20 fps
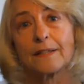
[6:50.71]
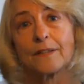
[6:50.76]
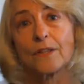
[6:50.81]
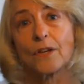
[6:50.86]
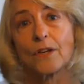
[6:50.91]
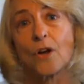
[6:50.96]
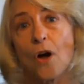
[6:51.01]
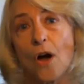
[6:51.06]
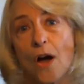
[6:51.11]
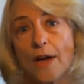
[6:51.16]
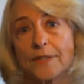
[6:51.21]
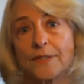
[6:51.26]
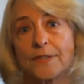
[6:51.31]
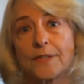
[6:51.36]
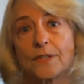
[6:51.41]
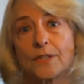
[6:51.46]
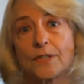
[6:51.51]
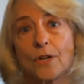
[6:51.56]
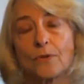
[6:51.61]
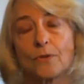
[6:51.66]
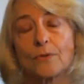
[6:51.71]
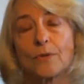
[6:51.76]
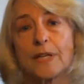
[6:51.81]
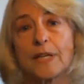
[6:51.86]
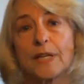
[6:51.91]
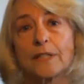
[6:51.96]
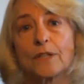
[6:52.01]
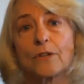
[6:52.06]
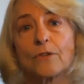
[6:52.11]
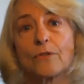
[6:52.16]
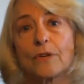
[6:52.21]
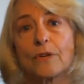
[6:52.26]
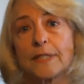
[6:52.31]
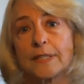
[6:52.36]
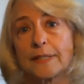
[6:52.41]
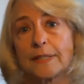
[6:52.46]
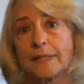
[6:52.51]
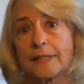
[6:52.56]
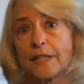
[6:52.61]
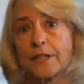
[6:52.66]
the costs don't
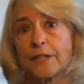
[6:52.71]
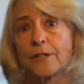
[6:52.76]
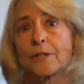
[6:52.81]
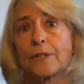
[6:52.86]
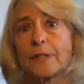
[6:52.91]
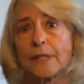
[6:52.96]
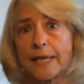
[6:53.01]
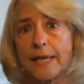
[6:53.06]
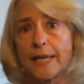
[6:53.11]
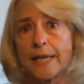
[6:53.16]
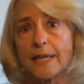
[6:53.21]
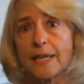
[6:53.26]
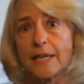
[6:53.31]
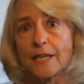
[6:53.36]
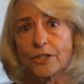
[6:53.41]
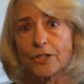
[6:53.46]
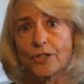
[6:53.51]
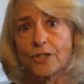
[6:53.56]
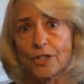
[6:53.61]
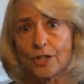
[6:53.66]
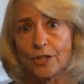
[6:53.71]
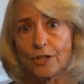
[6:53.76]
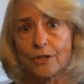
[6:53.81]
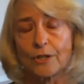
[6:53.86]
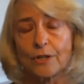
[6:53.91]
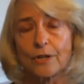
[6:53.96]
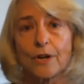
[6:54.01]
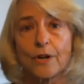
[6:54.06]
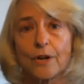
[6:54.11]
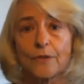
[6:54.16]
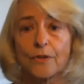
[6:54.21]
increase linearly each year.